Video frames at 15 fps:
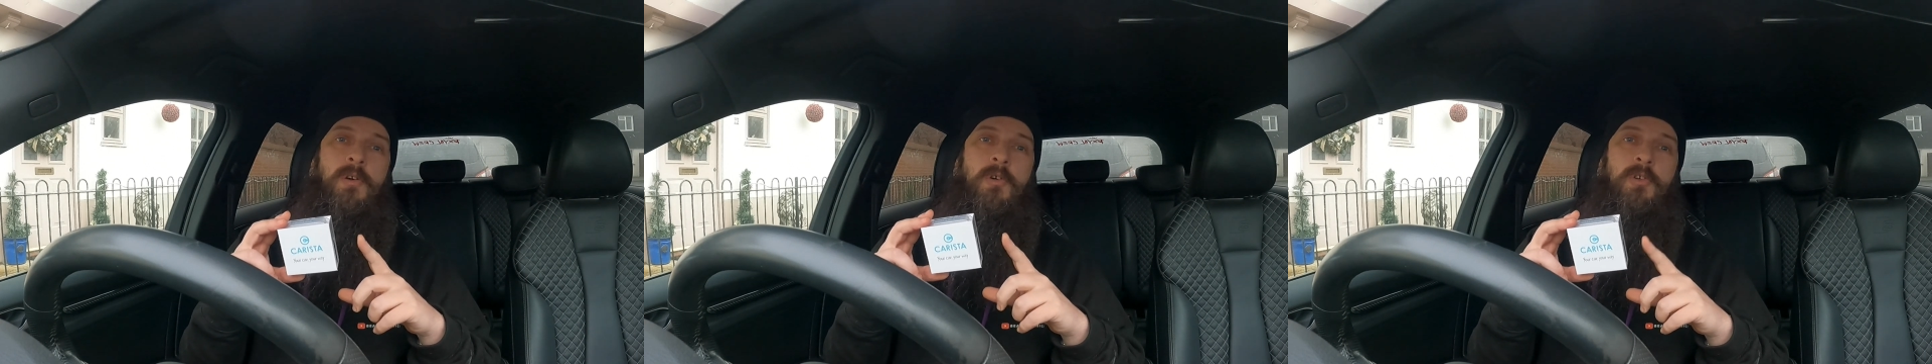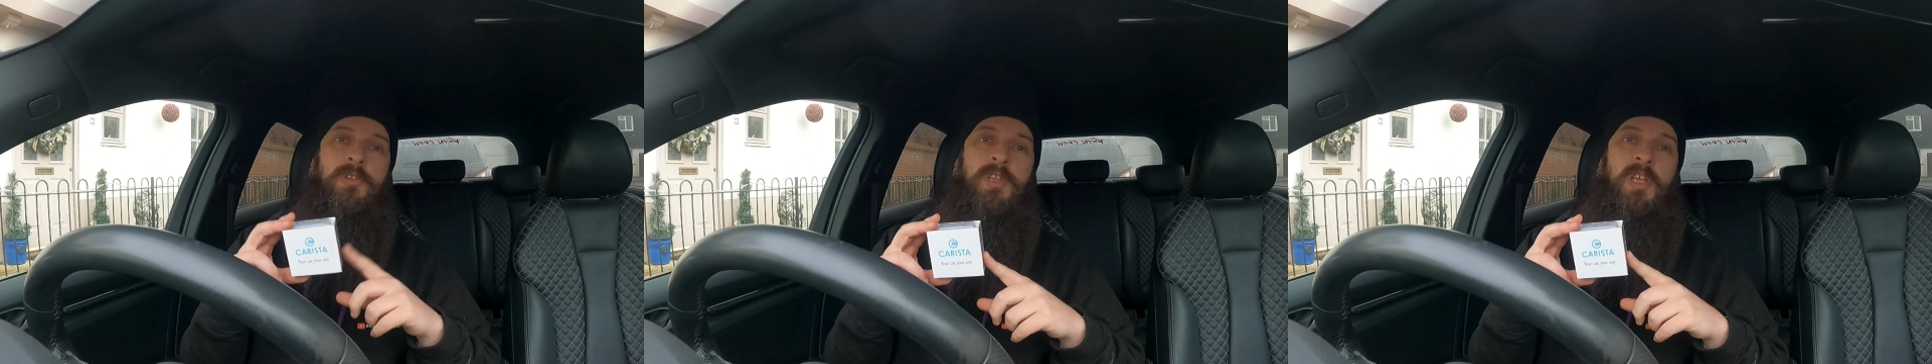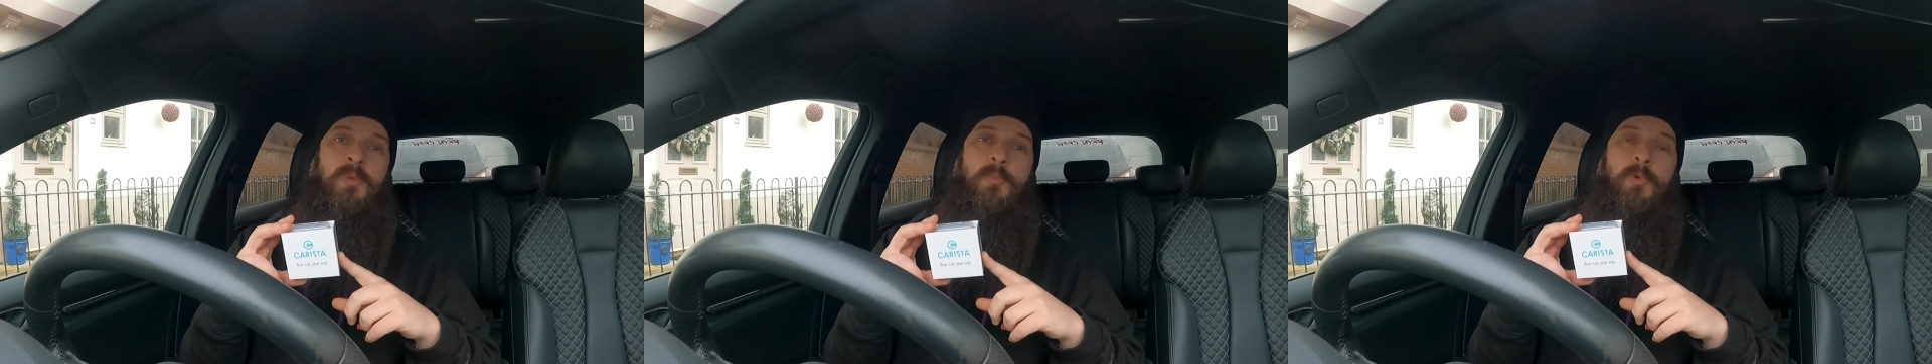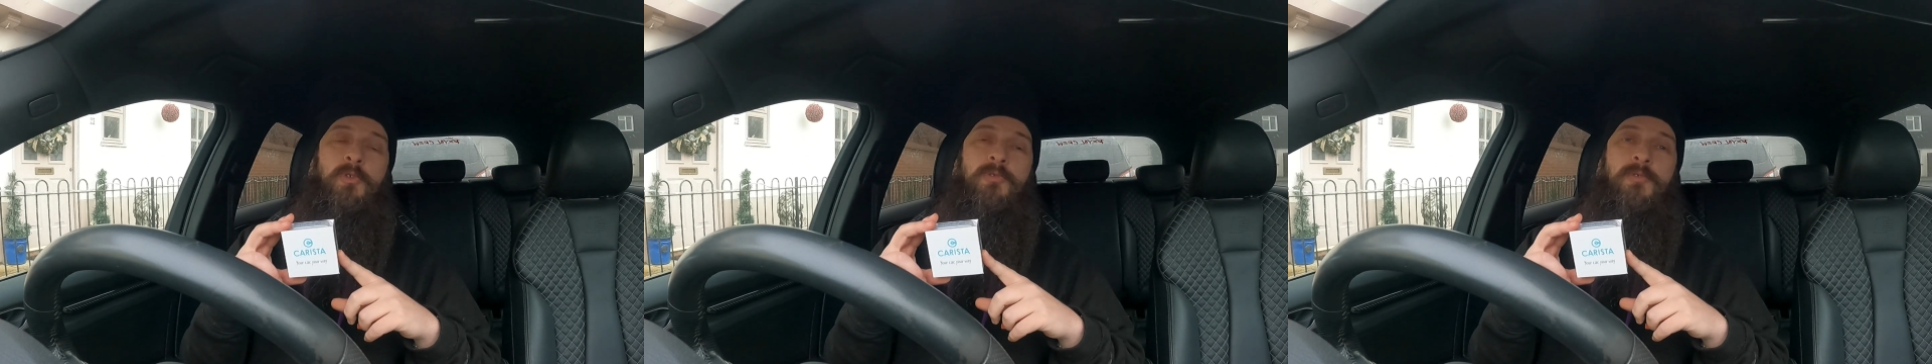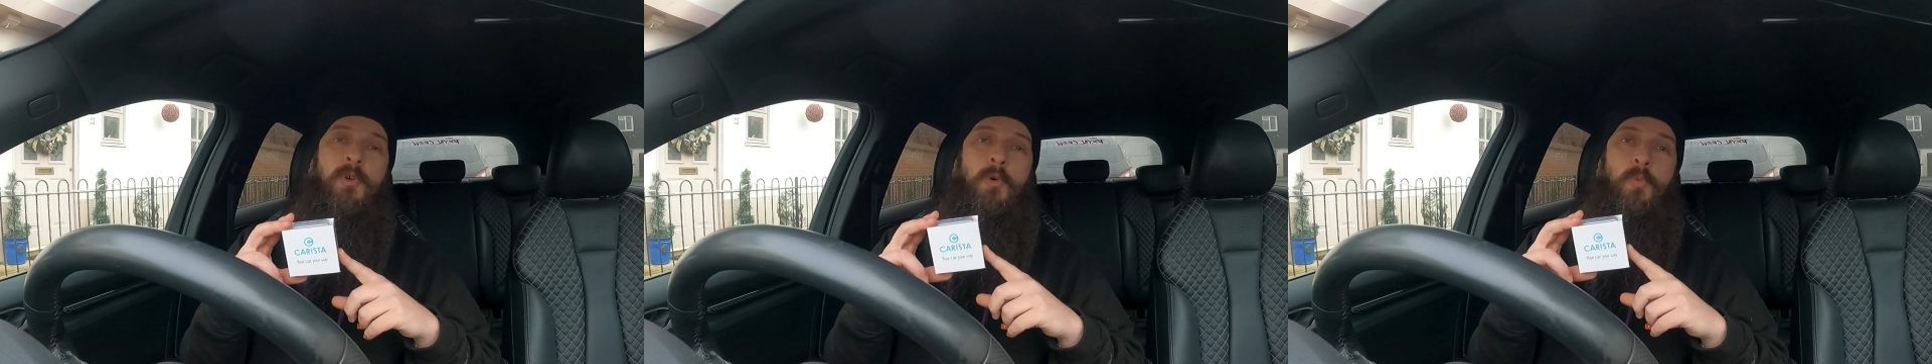or 10
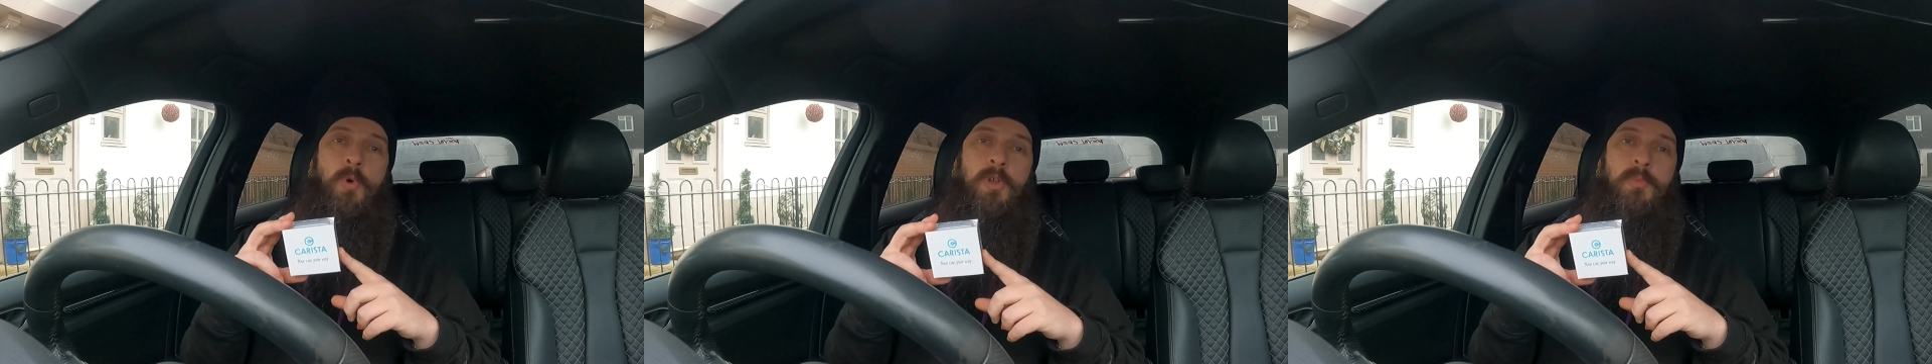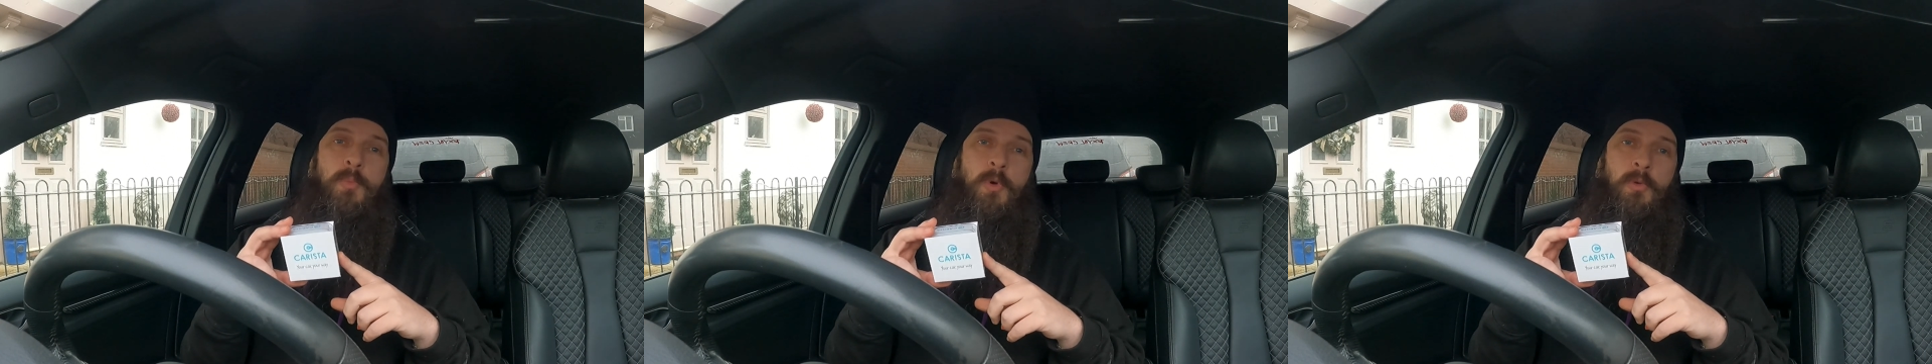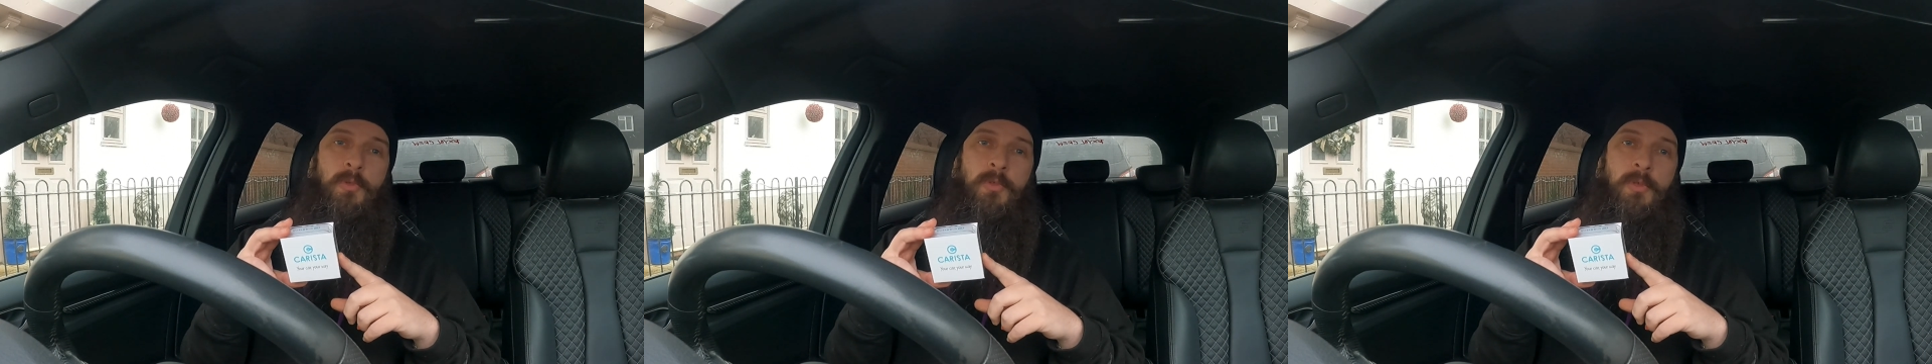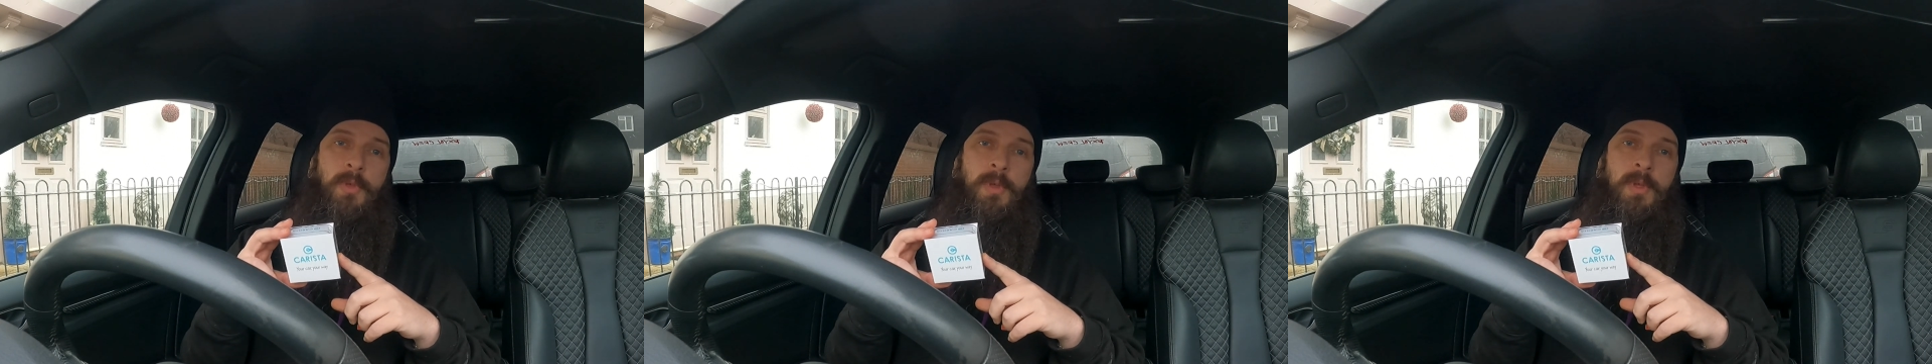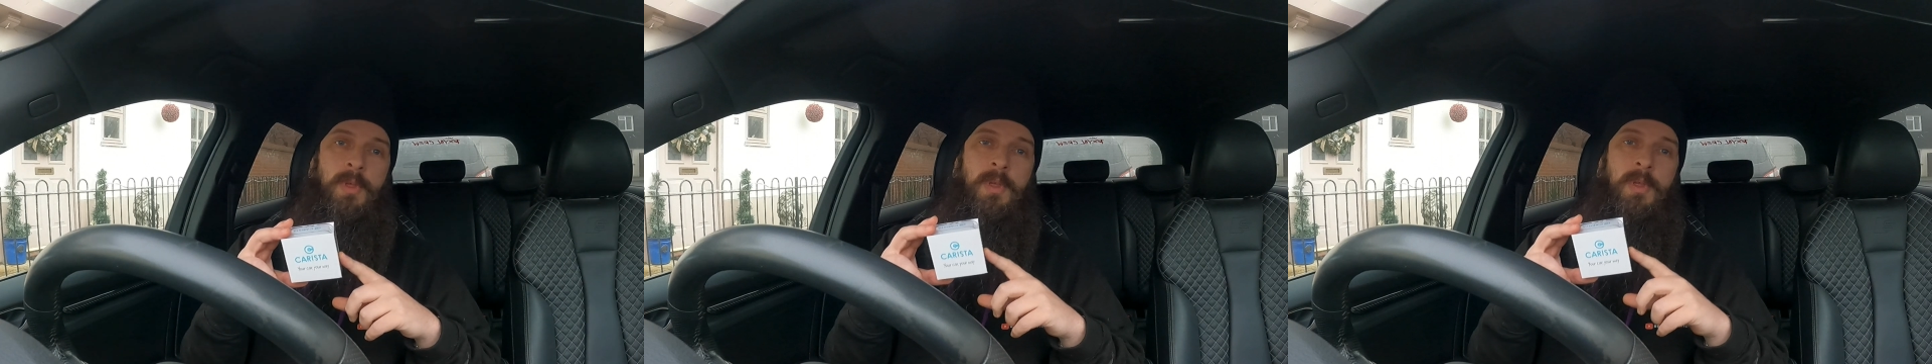pound for one month.